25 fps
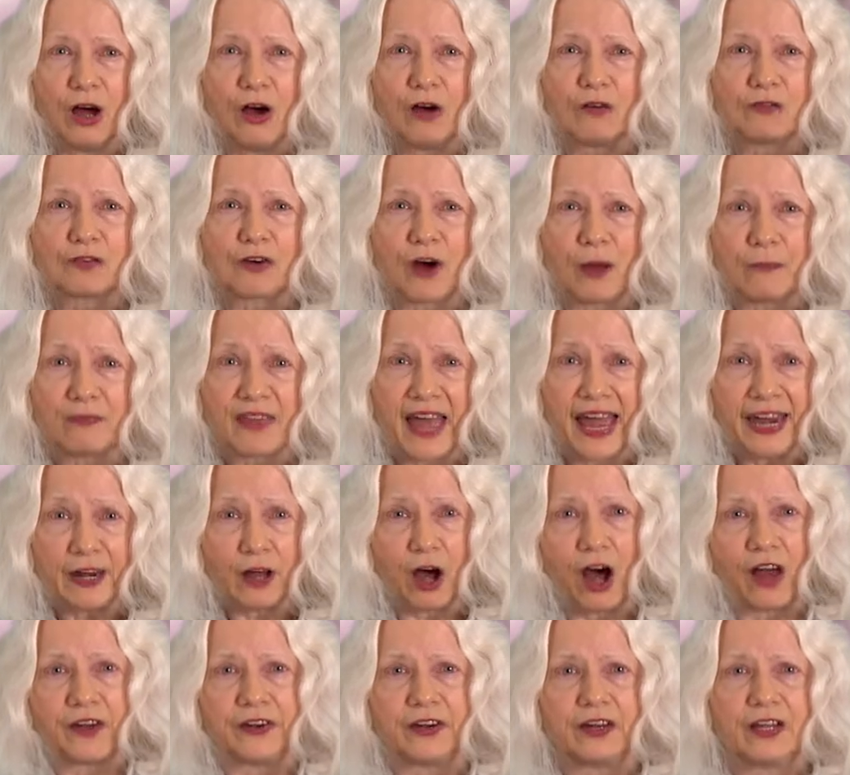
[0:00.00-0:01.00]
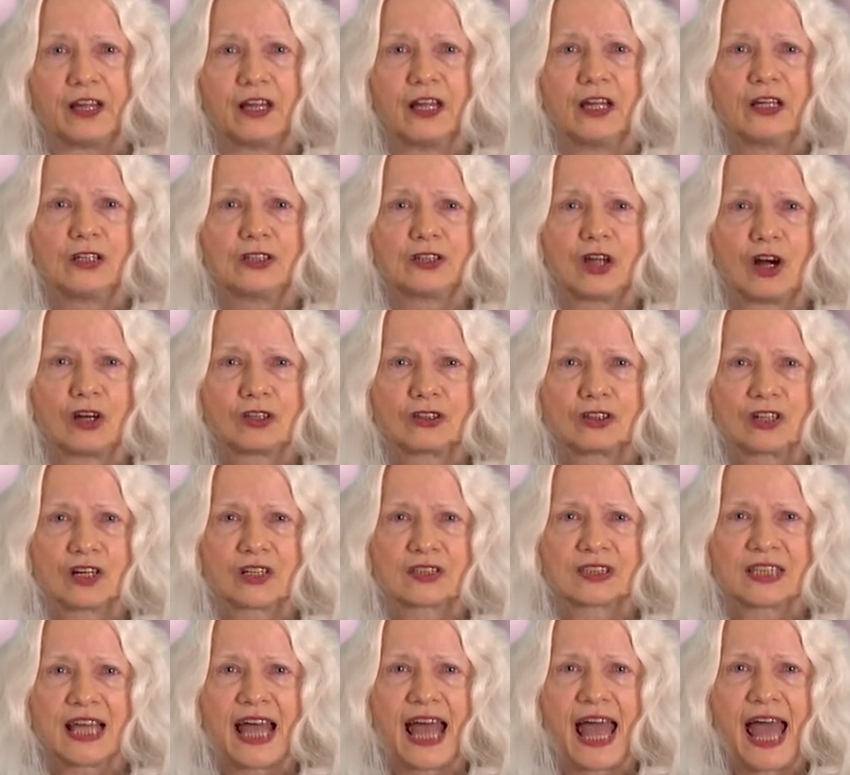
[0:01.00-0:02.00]
From then on,
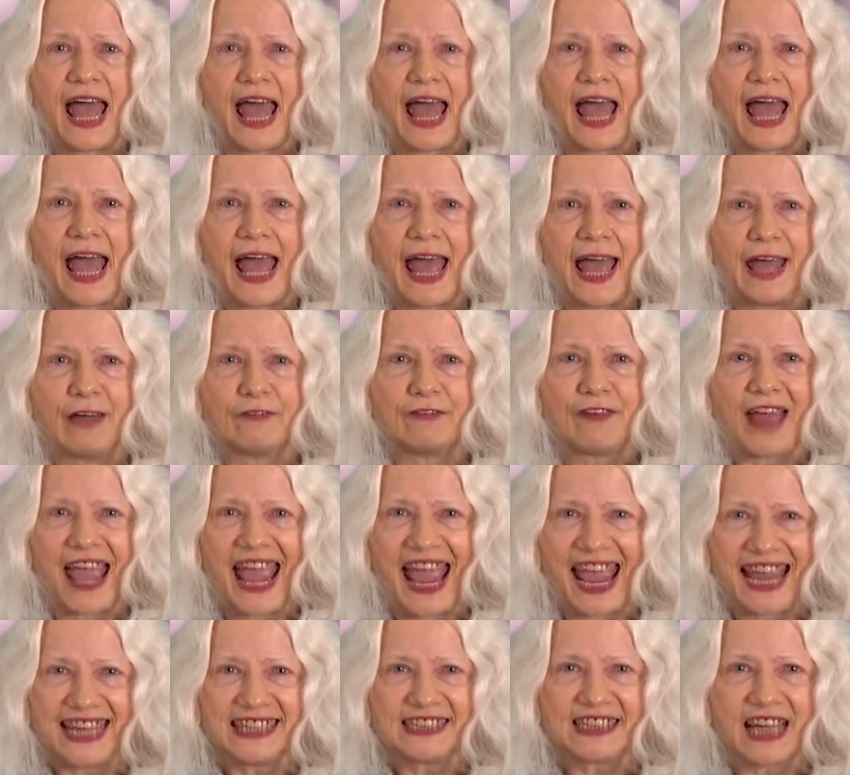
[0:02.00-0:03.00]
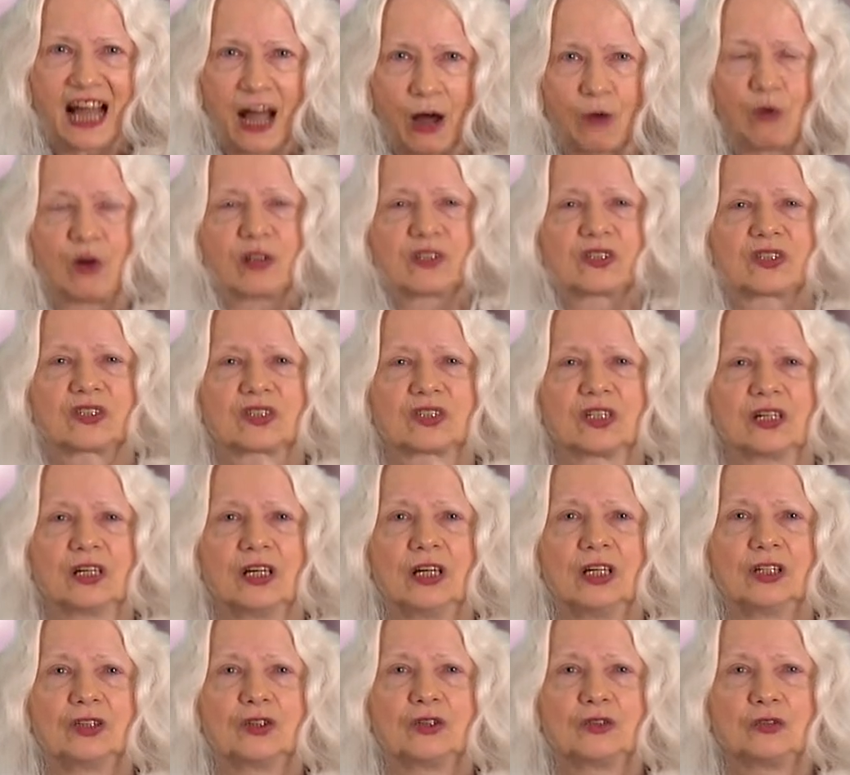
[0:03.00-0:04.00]
doctors have 8 hours
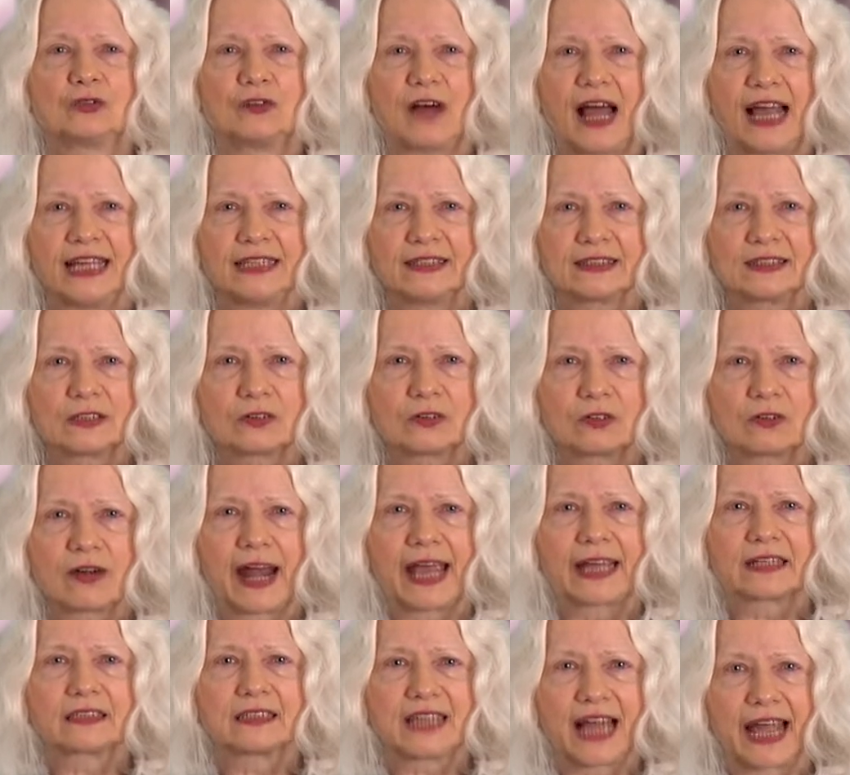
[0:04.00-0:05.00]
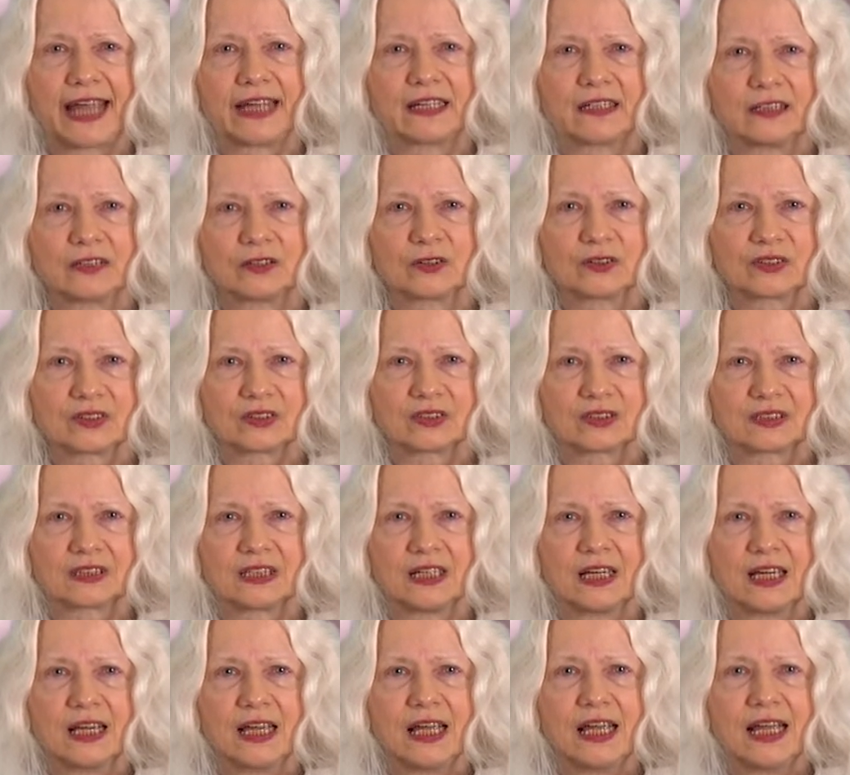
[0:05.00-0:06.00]
to find the correct diagnosis.
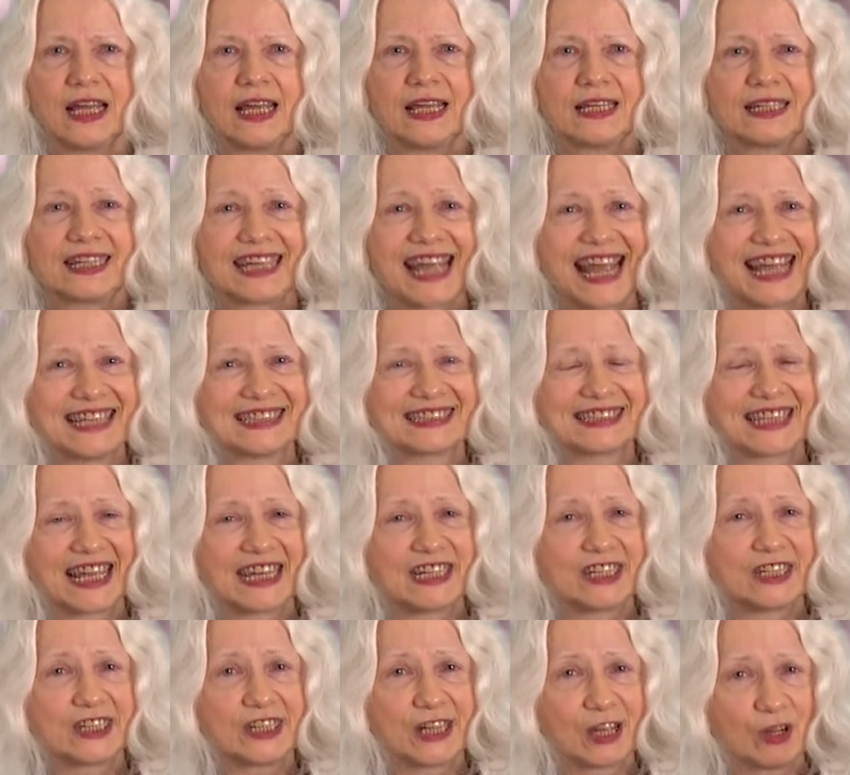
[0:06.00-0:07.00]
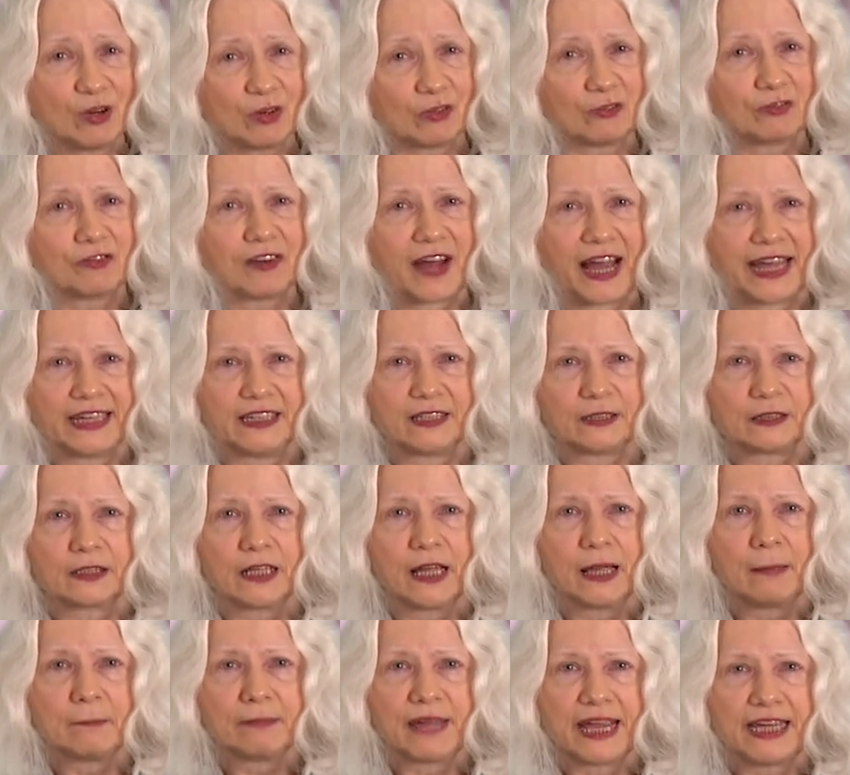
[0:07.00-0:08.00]
In case they don't find it,
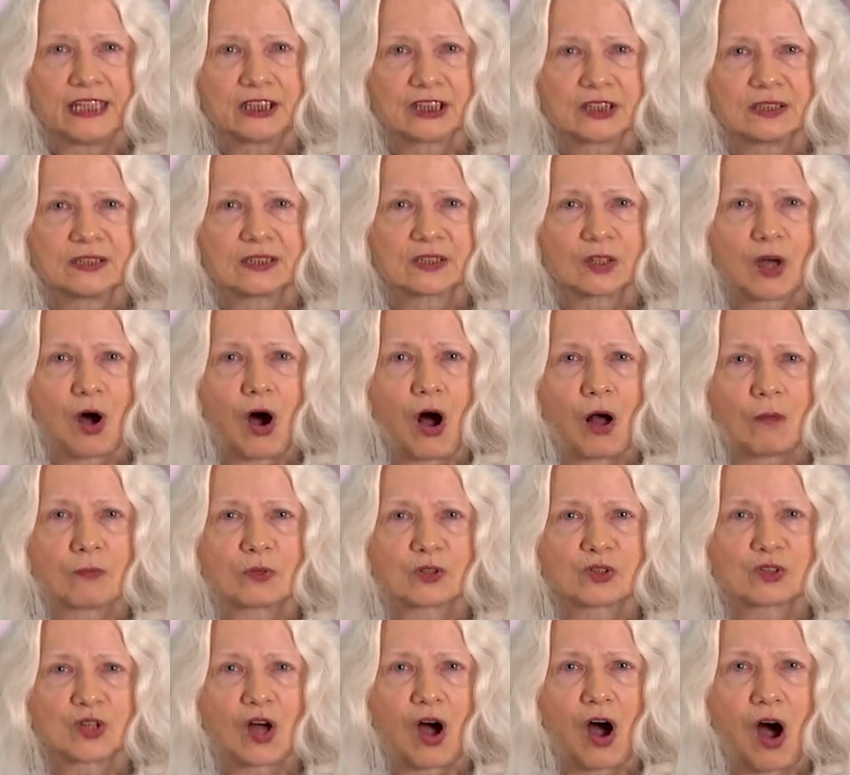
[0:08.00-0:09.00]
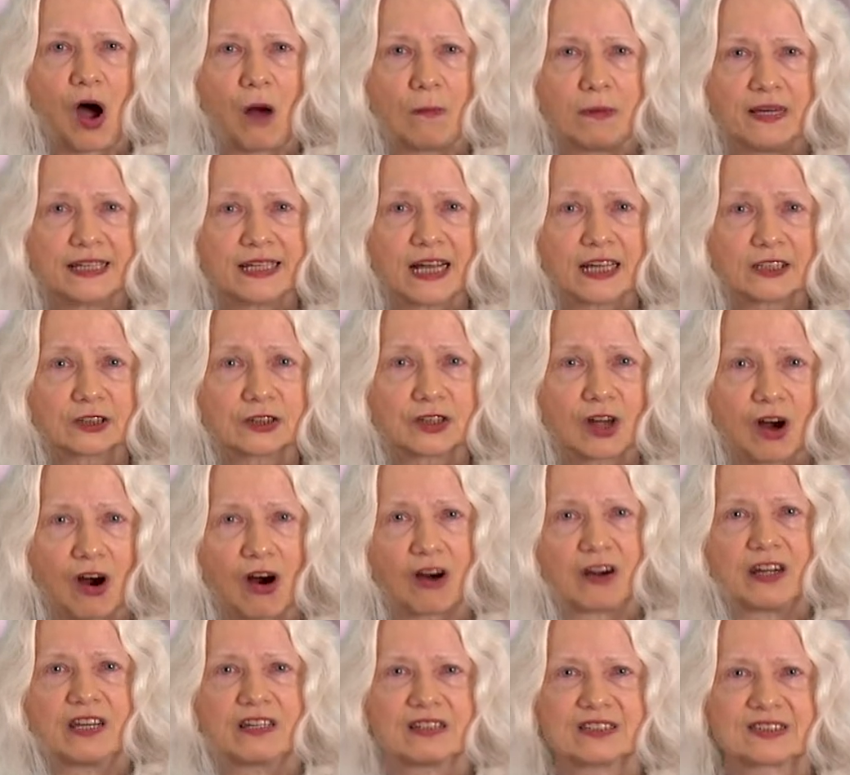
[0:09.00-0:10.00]
patients almost
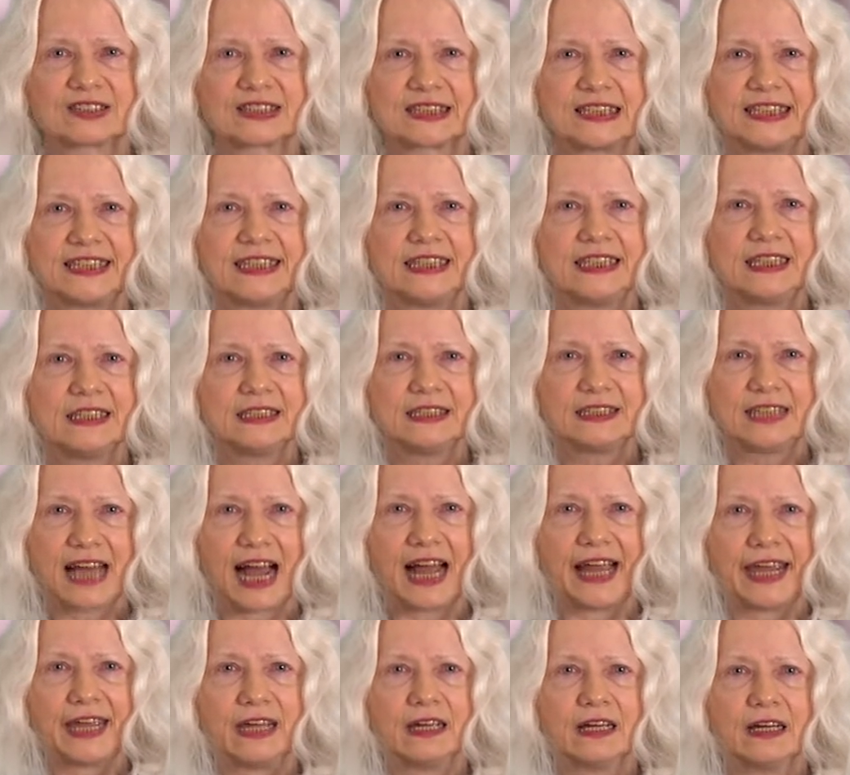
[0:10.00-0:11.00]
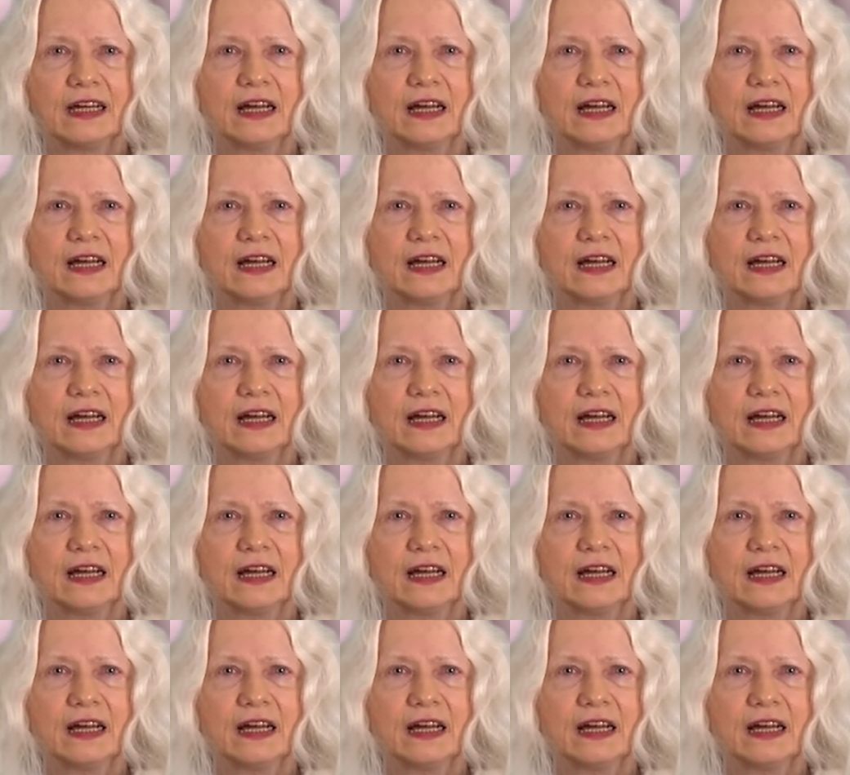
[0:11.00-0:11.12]
obligatorily die.